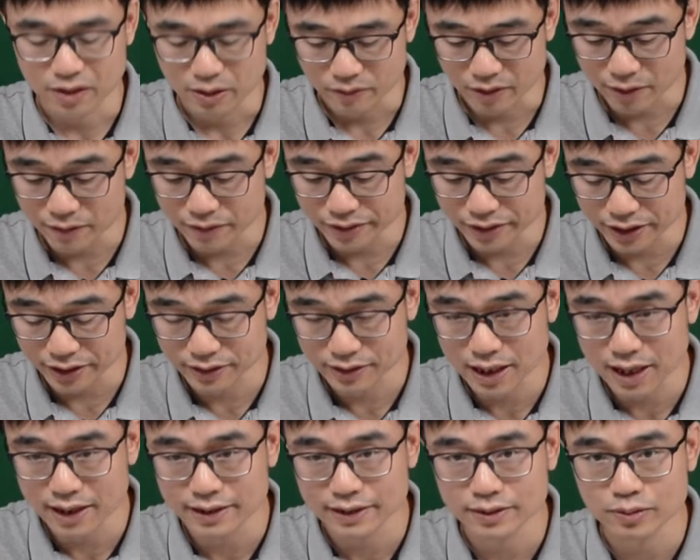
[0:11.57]
When we
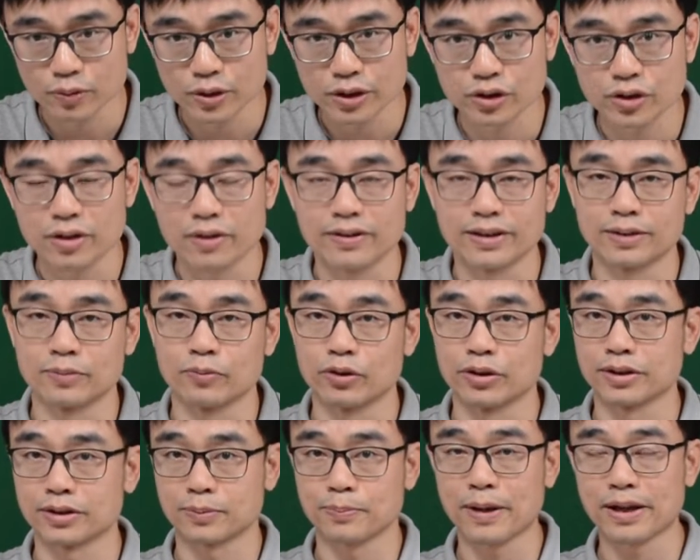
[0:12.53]
design this switch,
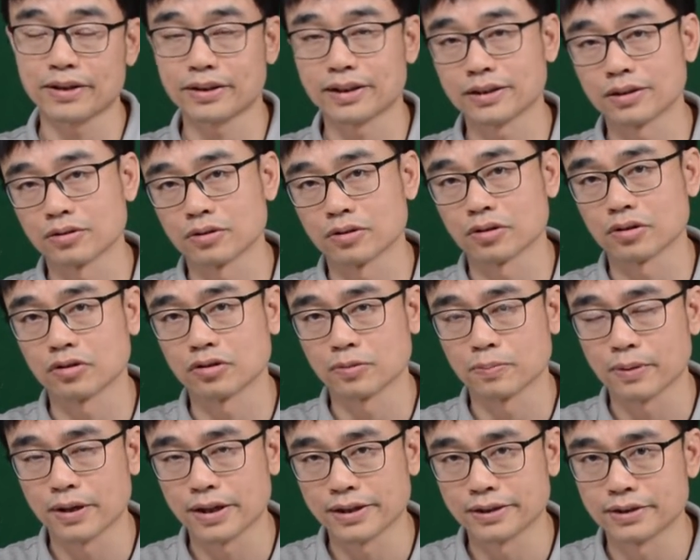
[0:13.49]
we expecting you are going to
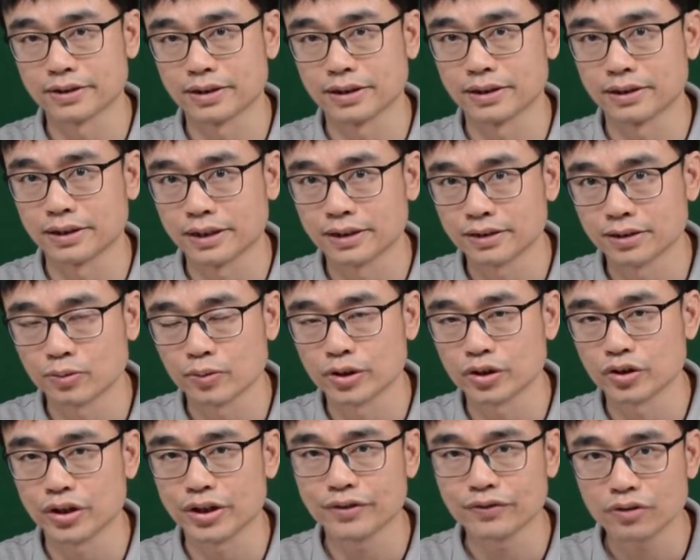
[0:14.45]
place this
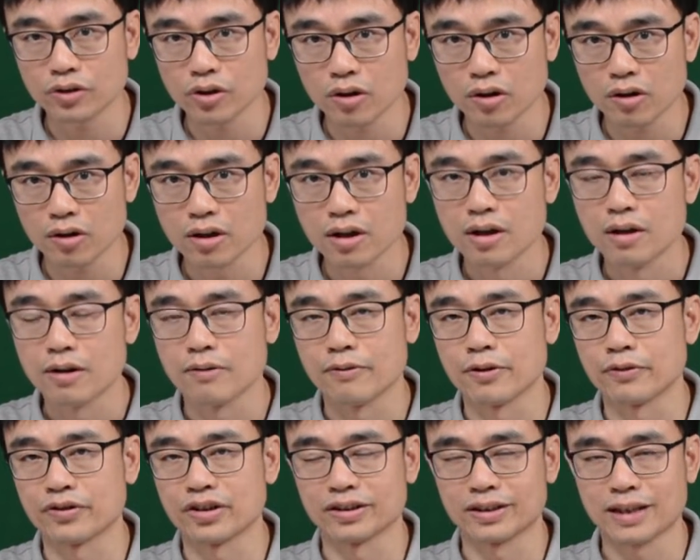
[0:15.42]
switch indoor
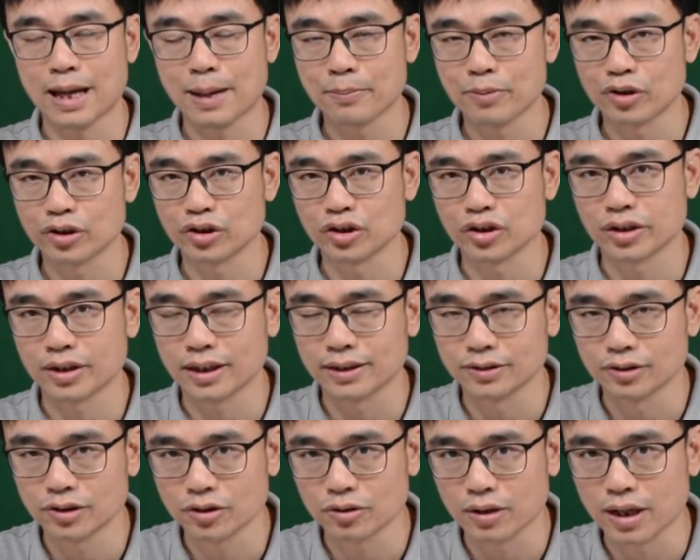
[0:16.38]
with the temperature
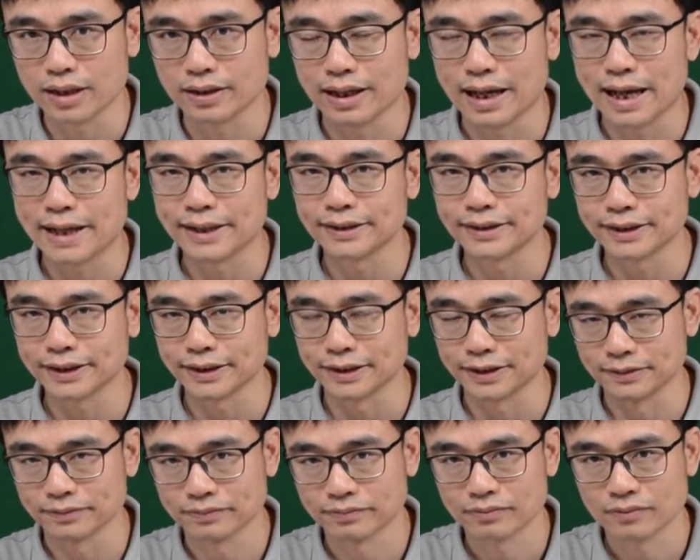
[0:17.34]
control like the
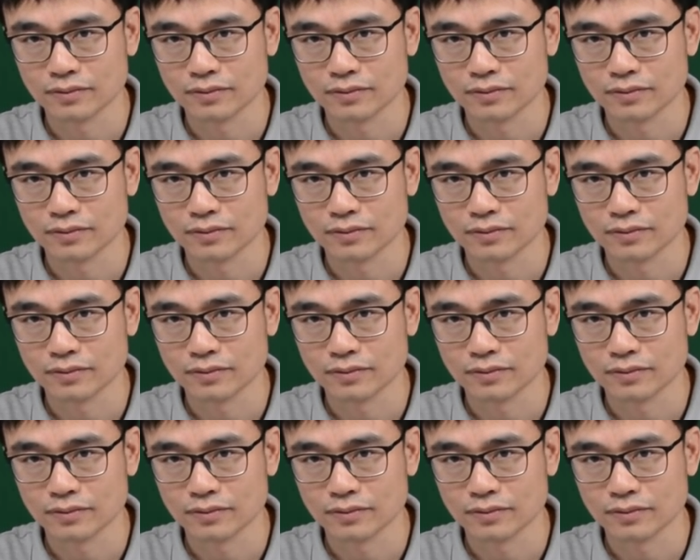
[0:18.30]
AC.